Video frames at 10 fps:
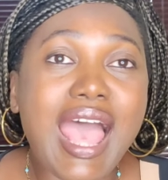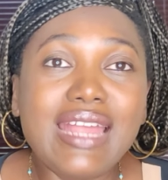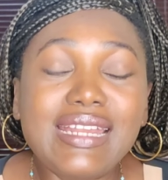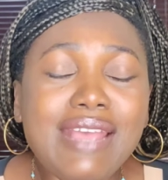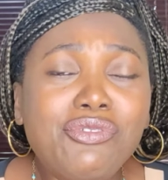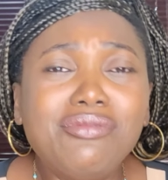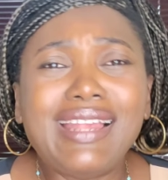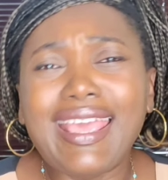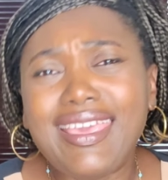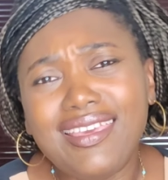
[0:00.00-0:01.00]
And I don't
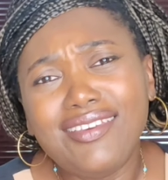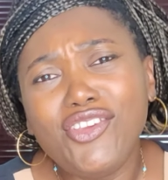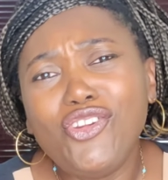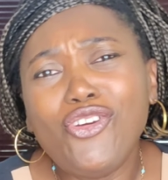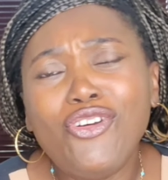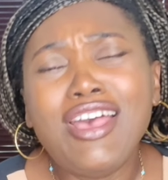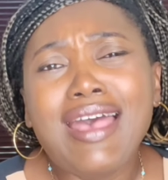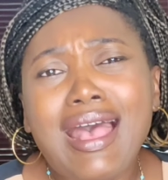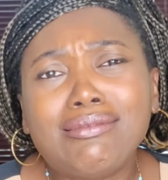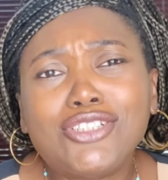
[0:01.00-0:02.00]
like, you know,
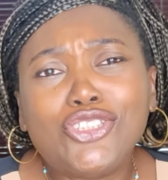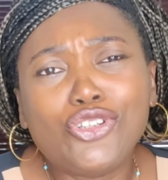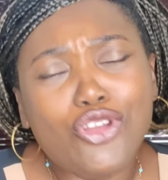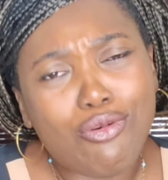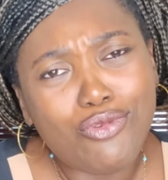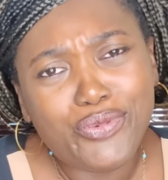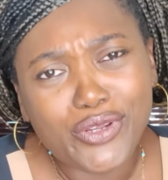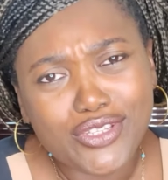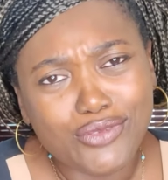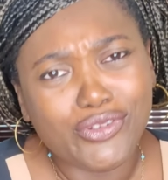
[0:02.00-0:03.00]
I'm such a normal
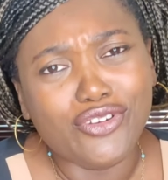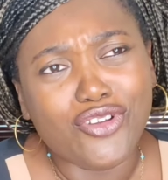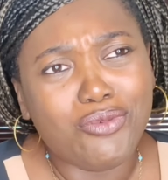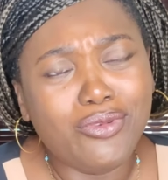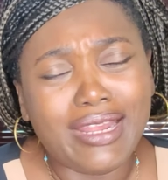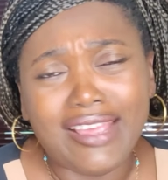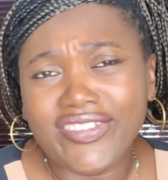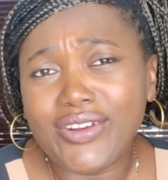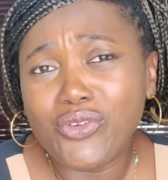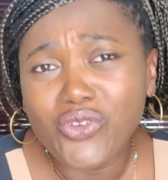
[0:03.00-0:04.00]
person with a normal
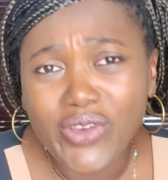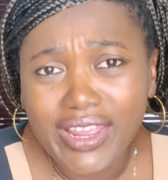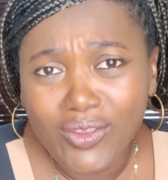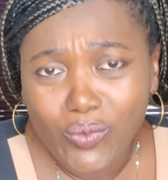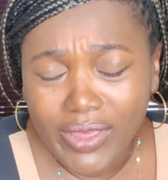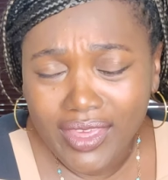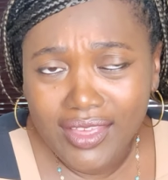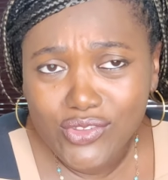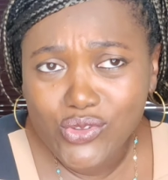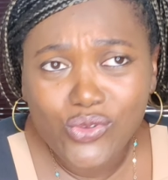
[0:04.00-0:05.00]
life. I don't go
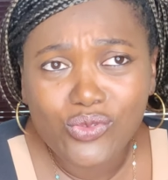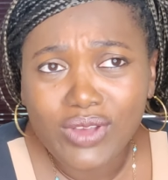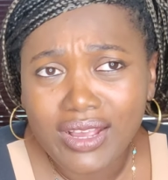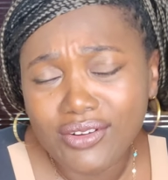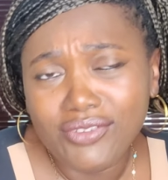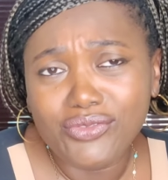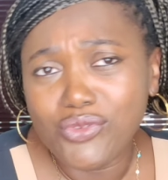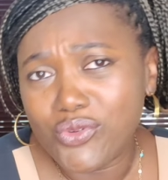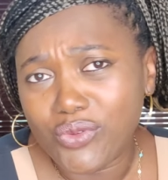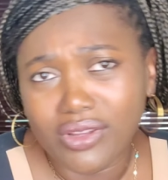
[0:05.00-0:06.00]
anywhere, so I don't
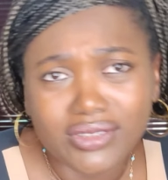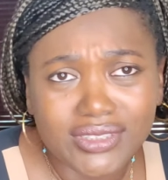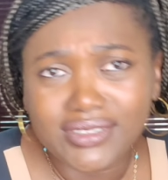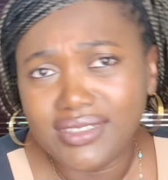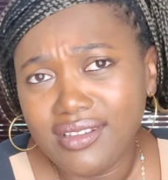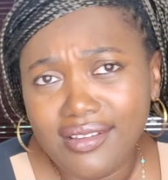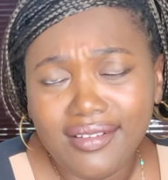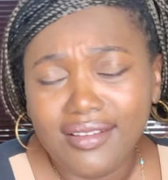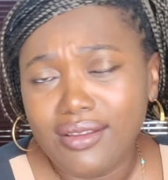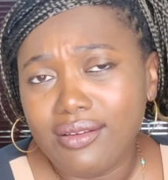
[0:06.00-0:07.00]
even know what
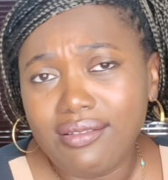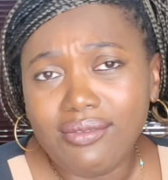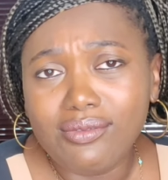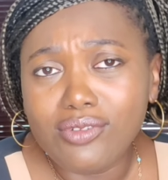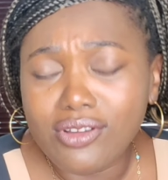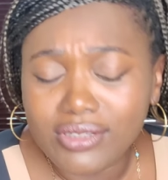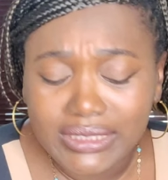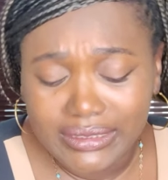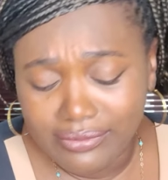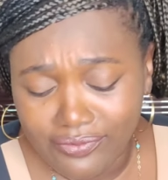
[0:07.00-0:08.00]

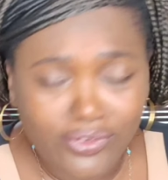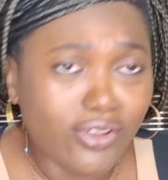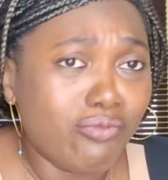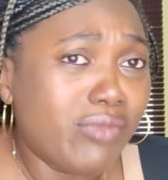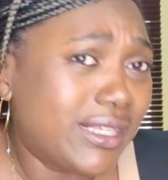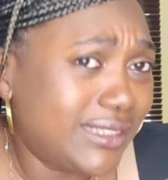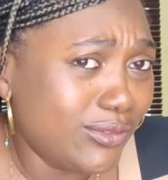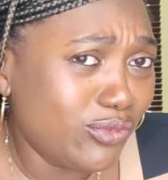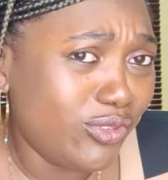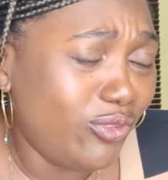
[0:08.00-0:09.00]

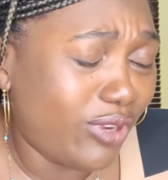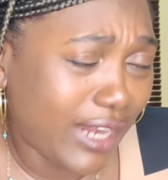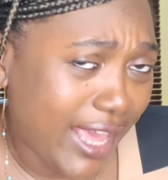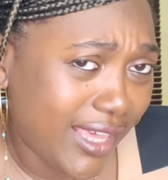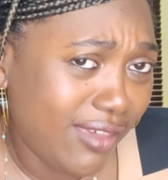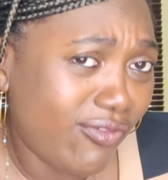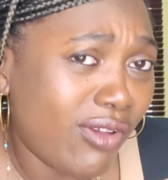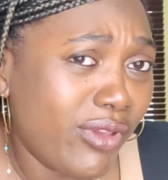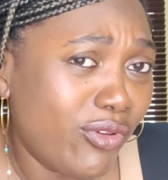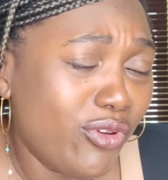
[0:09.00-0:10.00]
vlogmassing would look like if
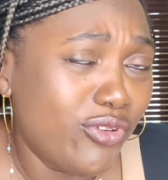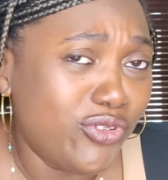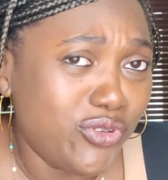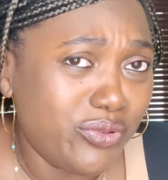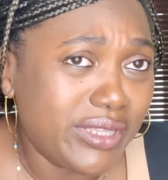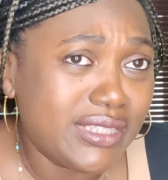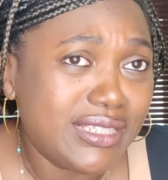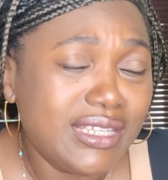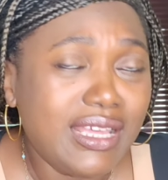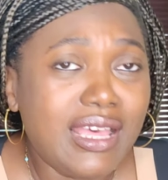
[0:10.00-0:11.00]
I were going to do
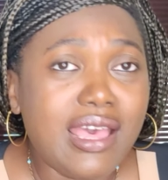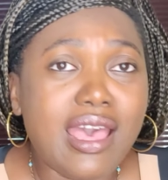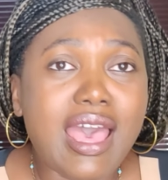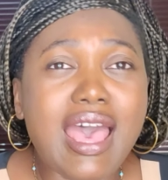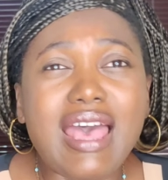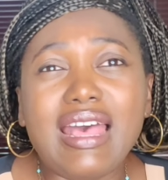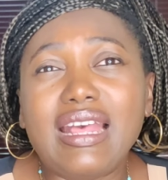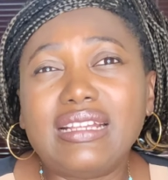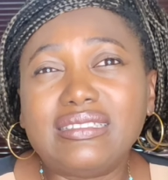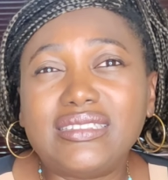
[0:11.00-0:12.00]
it.
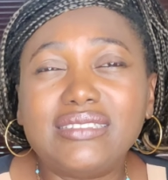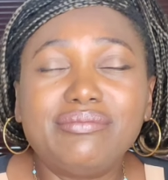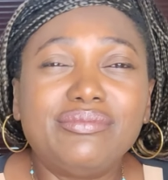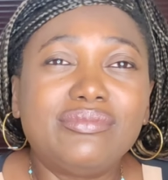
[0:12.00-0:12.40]
And